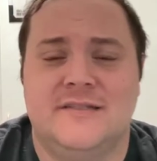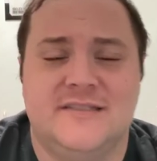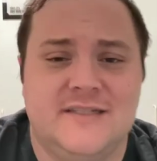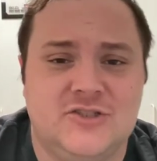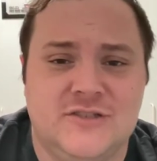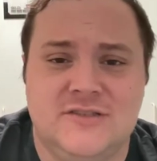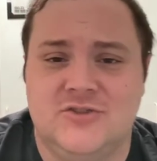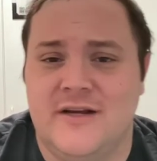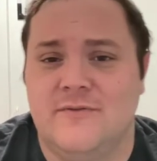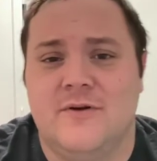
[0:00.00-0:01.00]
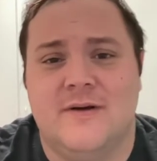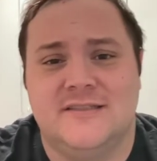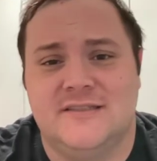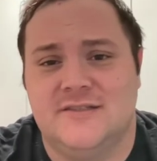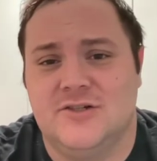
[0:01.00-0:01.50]
decisions. Trade
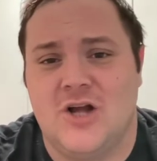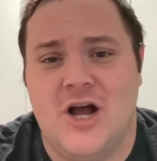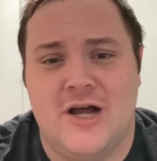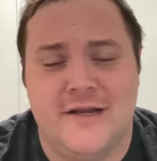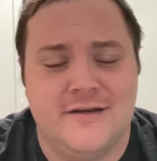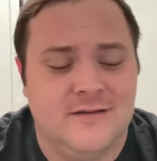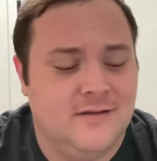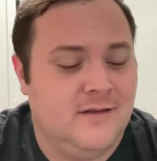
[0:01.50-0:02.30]
requests are gone.